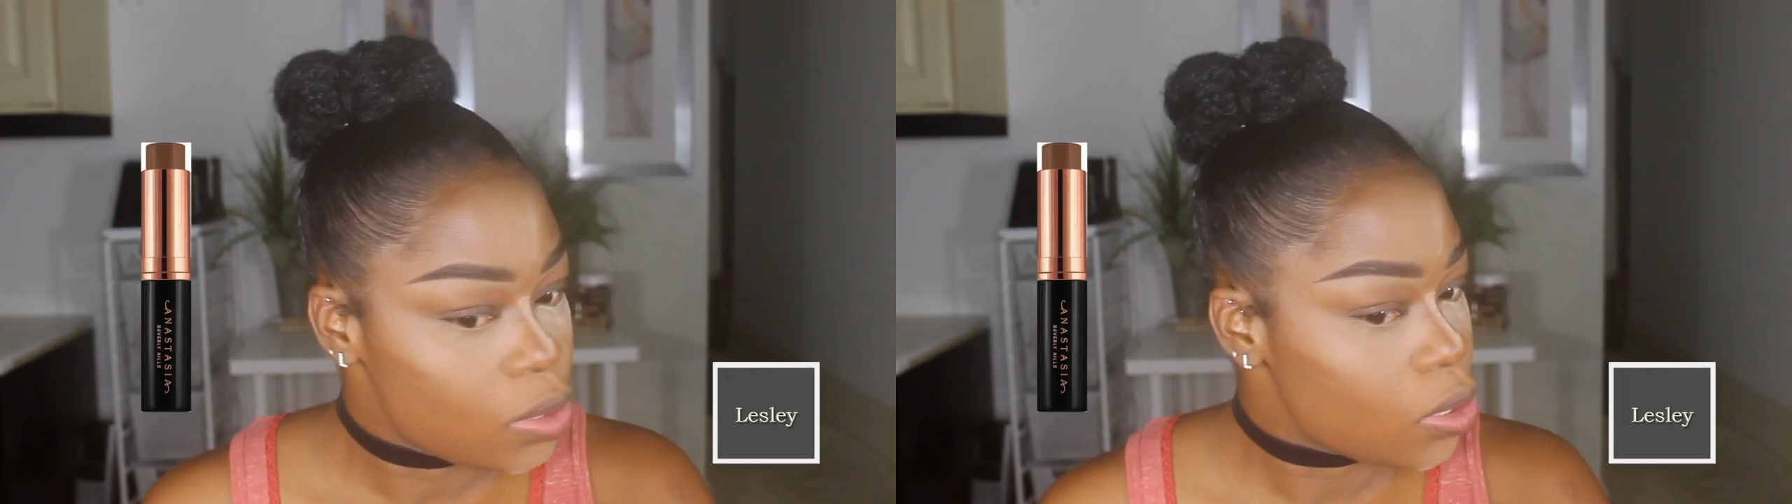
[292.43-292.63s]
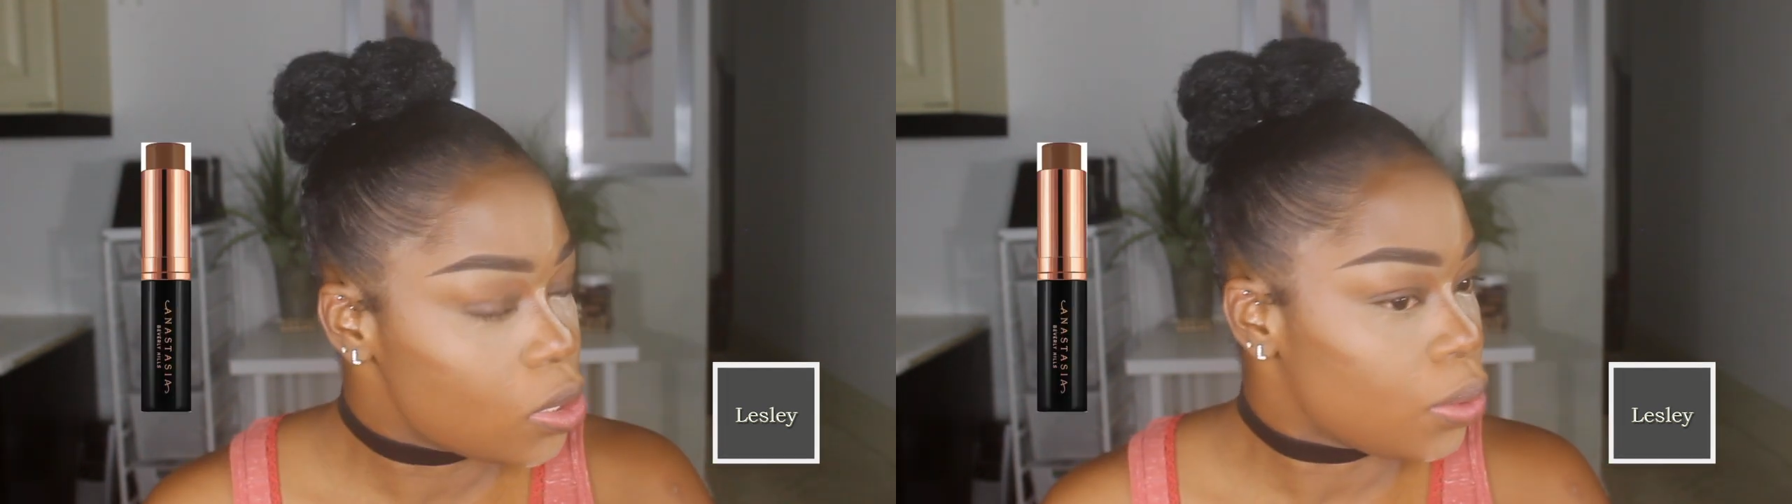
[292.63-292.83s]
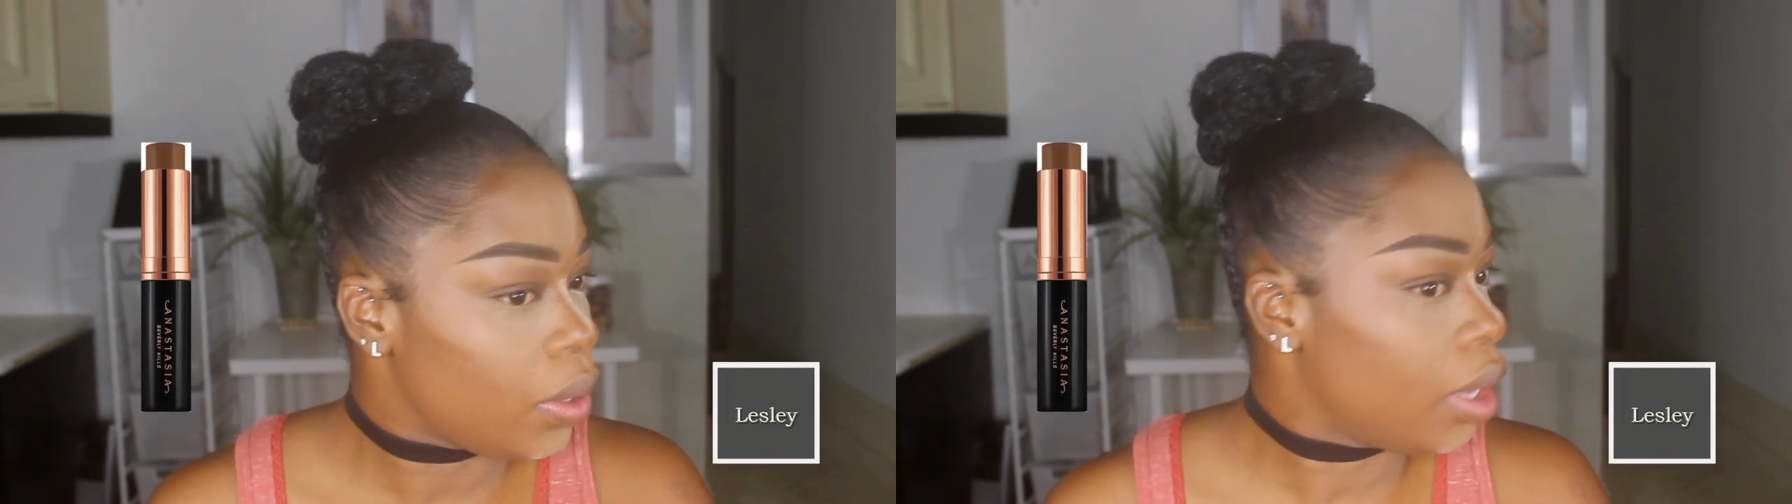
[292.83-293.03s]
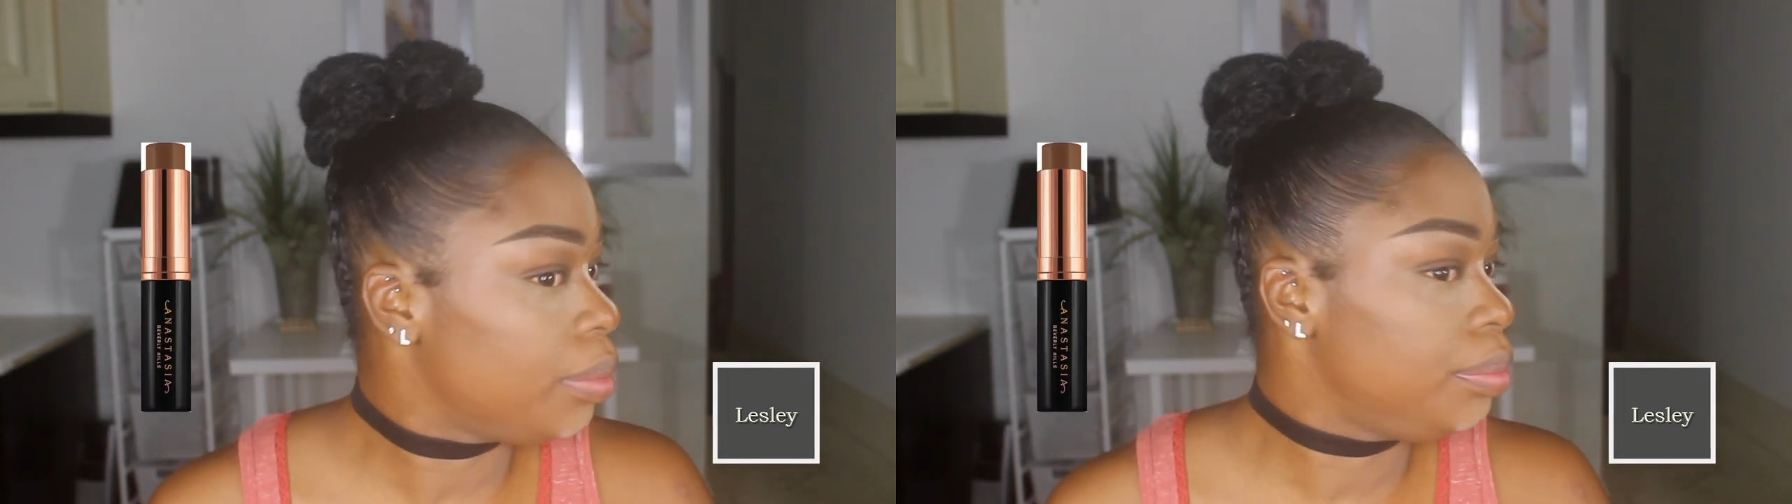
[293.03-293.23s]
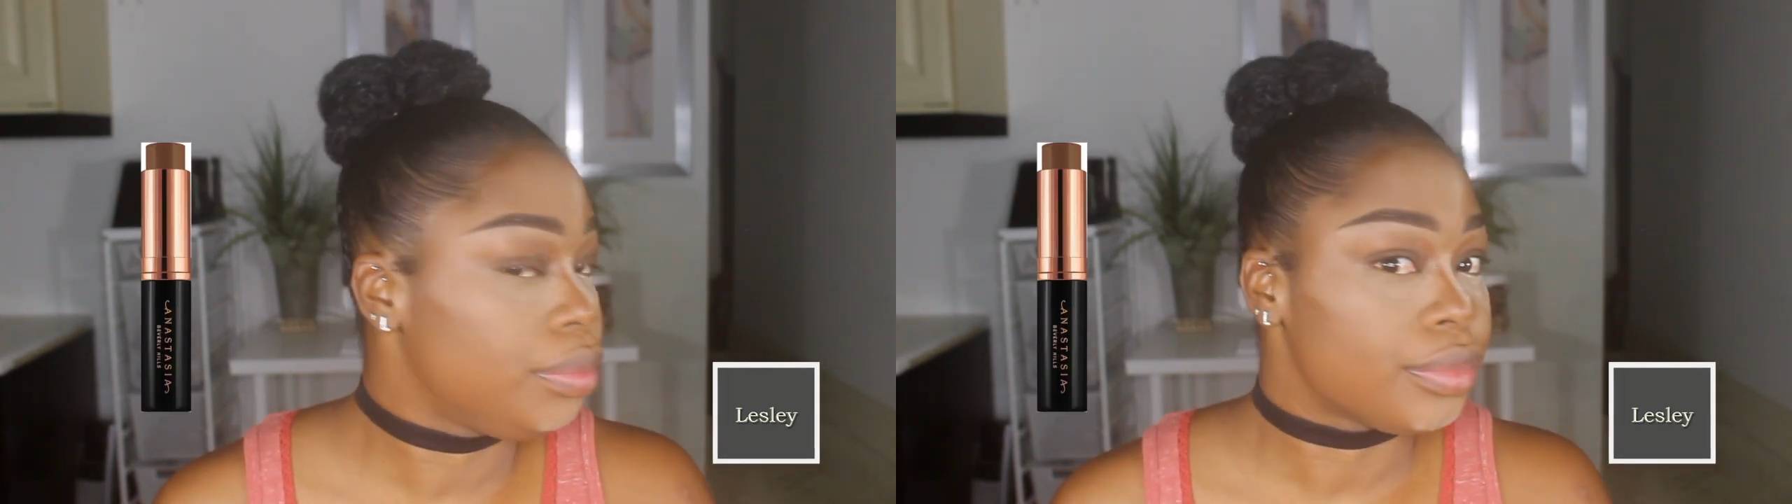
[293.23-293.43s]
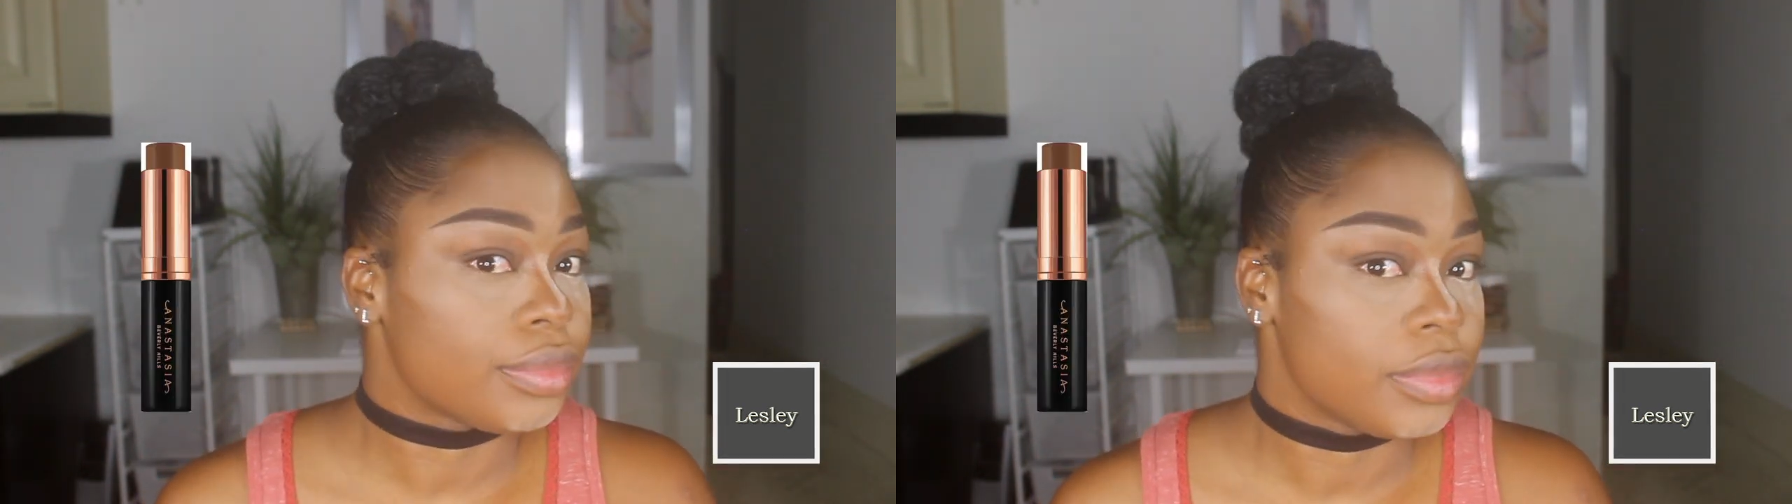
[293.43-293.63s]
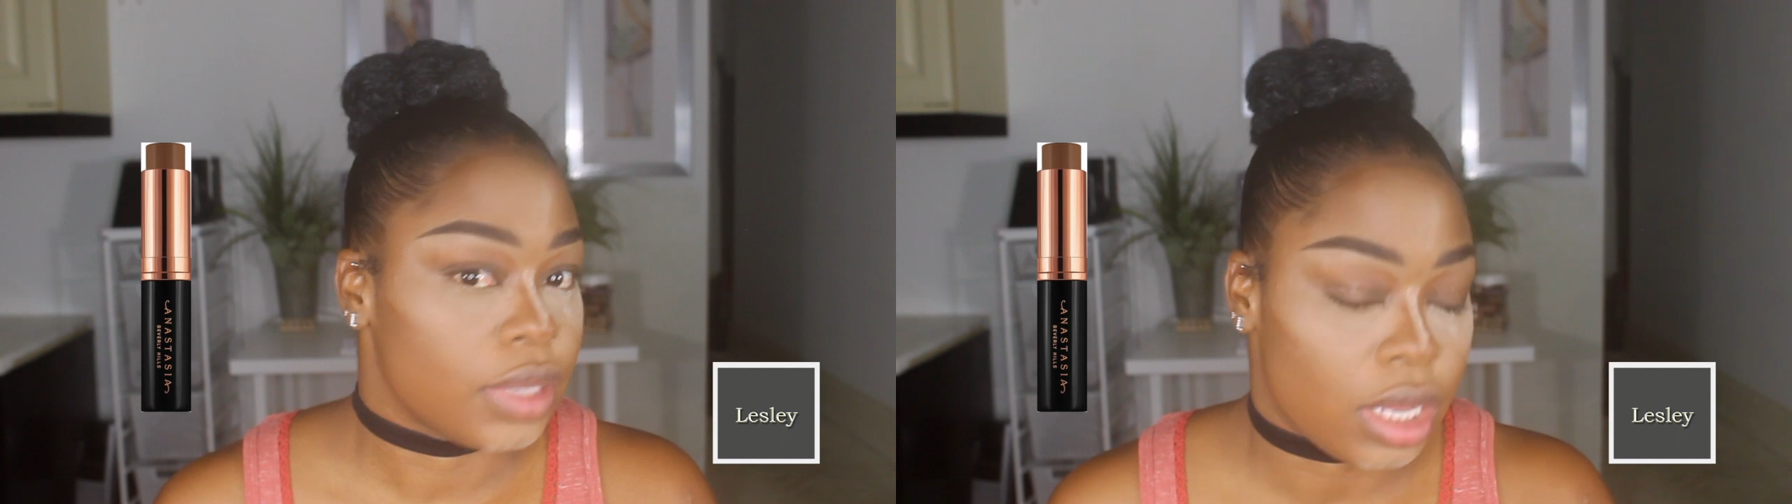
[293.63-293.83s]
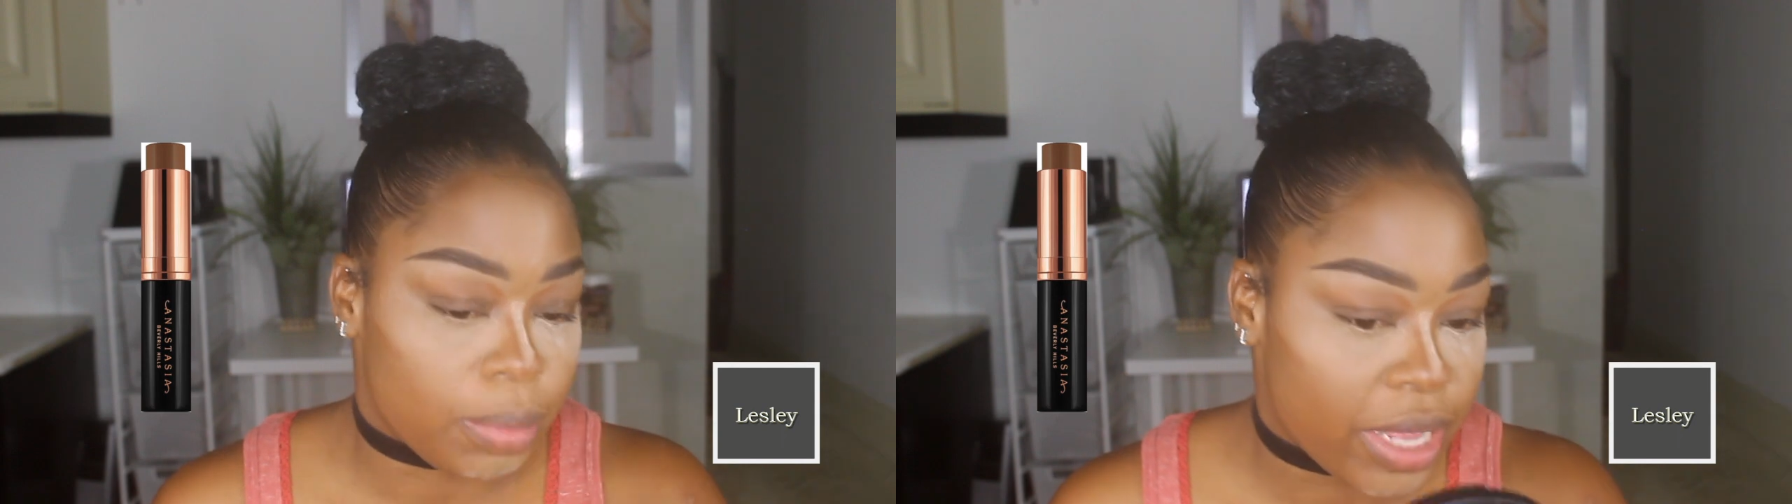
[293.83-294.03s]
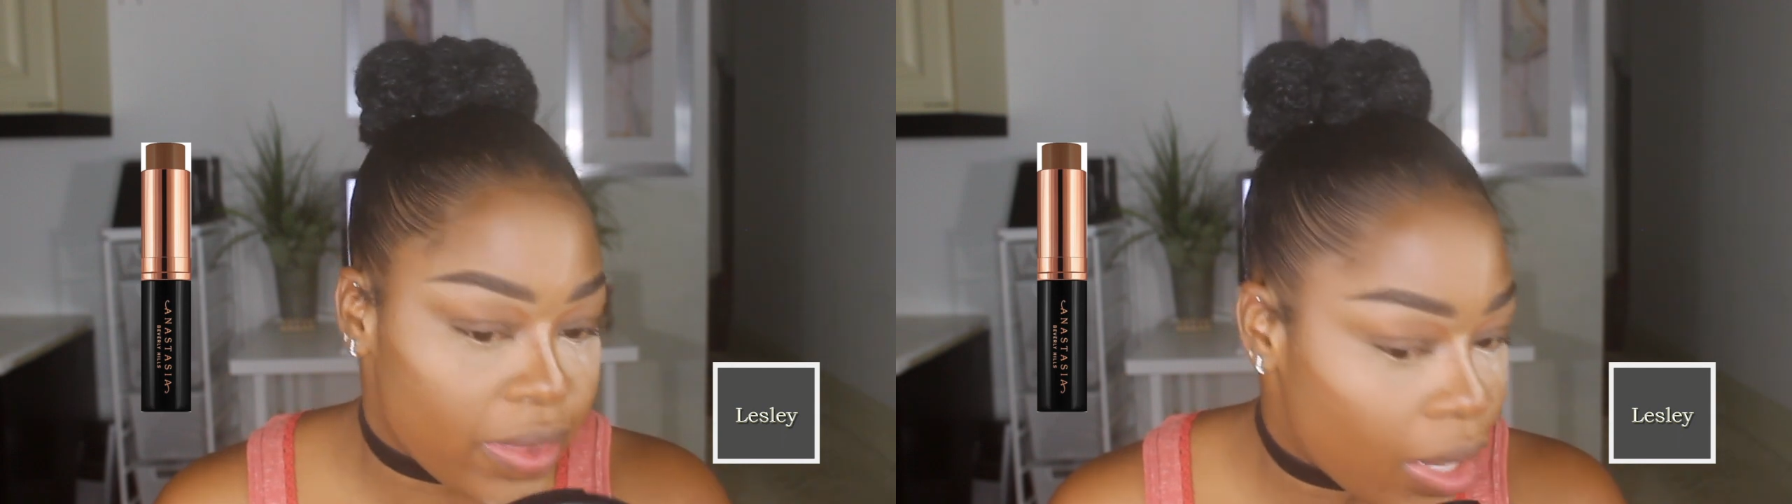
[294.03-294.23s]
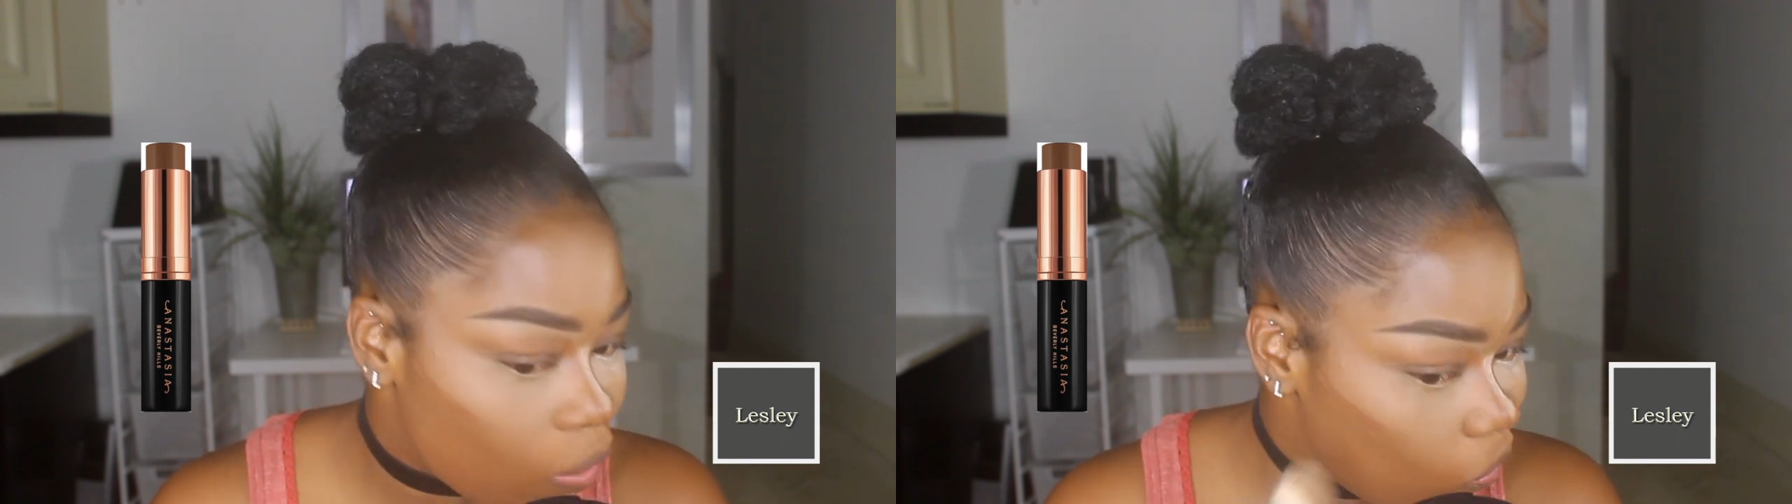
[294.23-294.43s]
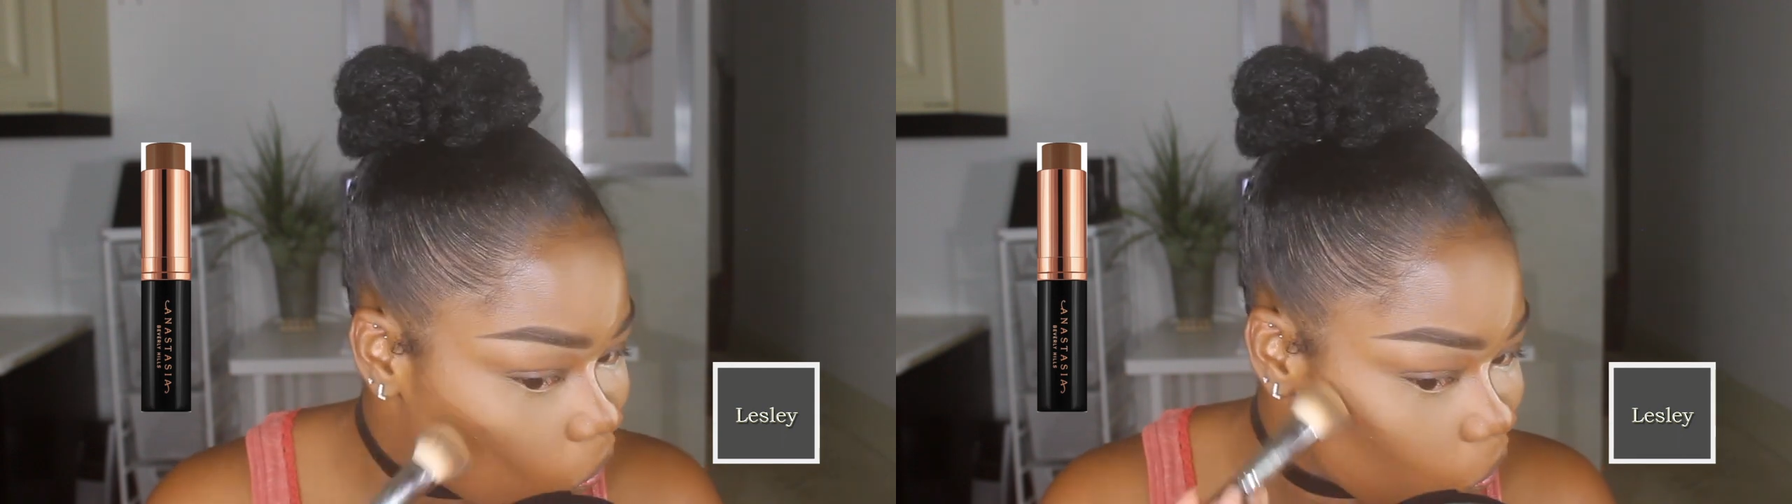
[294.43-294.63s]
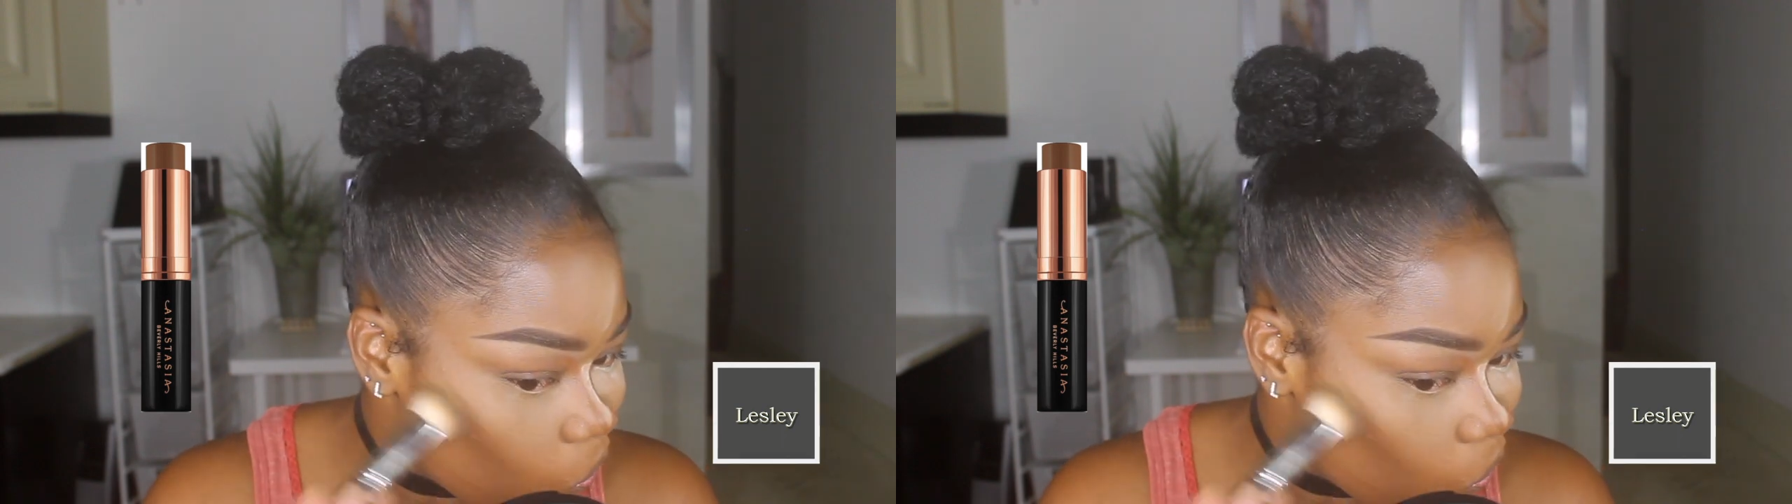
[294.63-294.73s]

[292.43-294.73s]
so yeah gonna blend that out